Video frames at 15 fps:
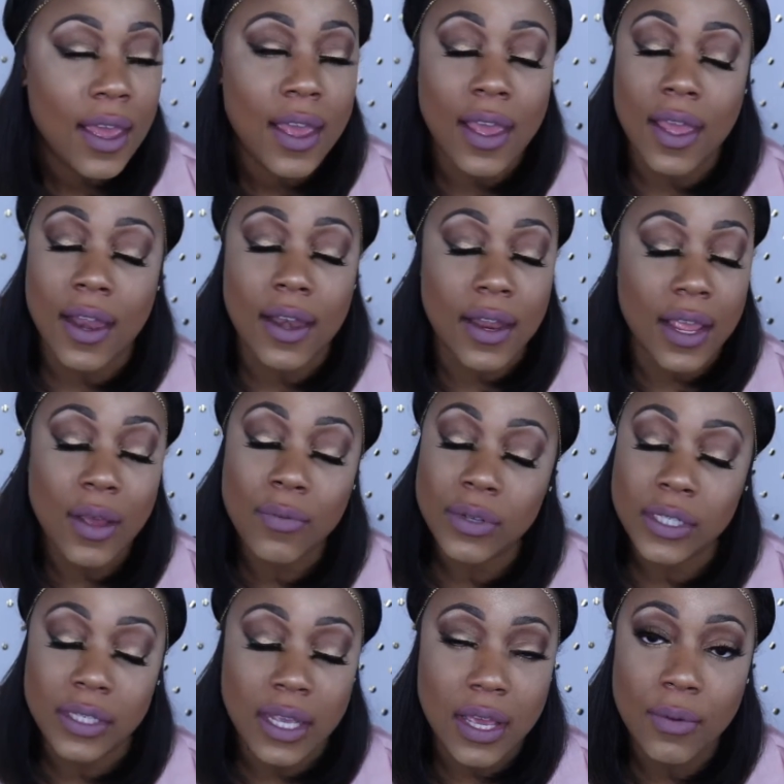and it
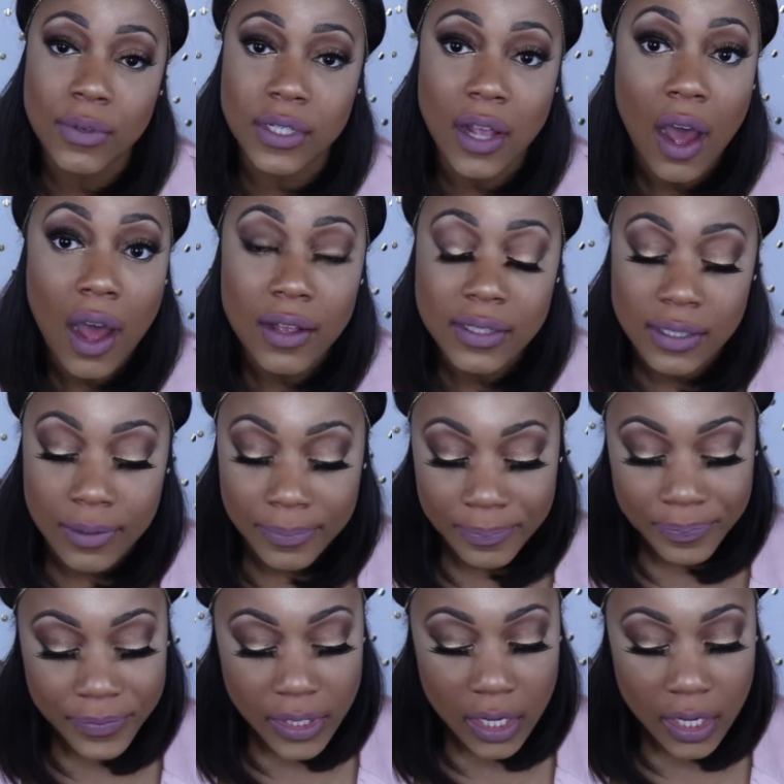was awesome.